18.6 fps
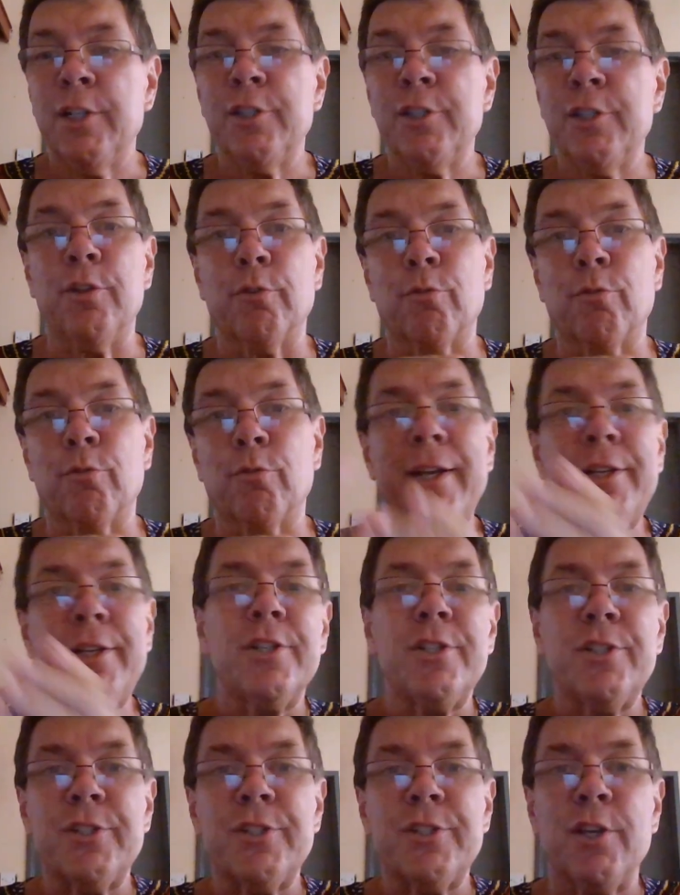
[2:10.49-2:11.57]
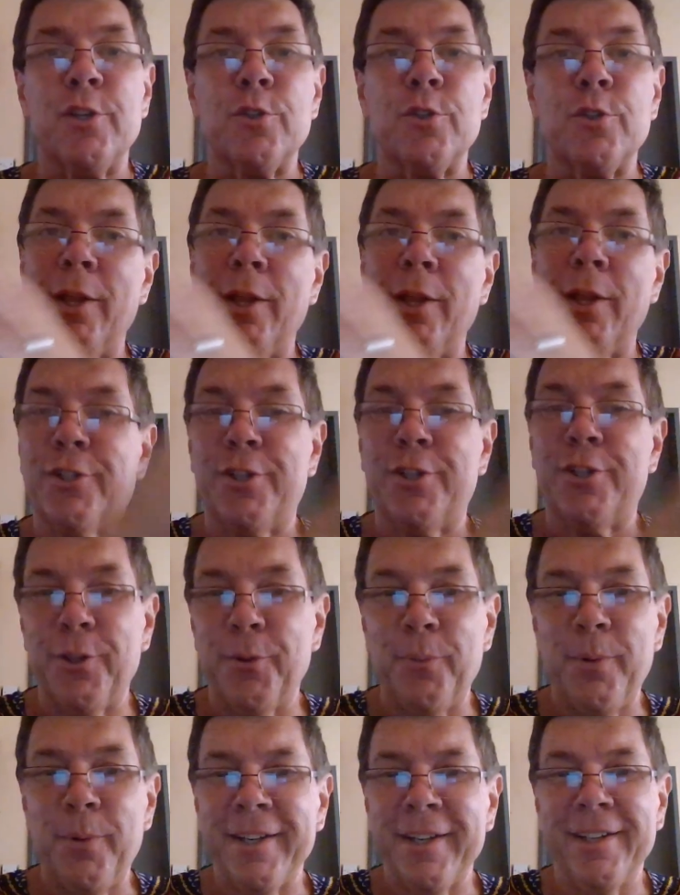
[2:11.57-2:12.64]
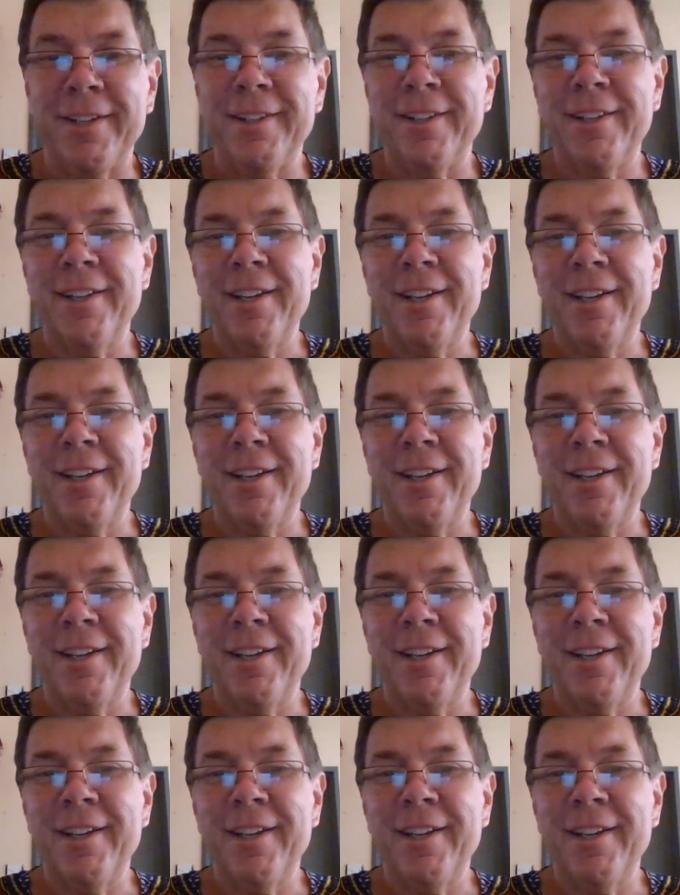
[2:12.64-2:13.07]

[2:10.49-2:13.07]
to the righteous as well as to the wicked.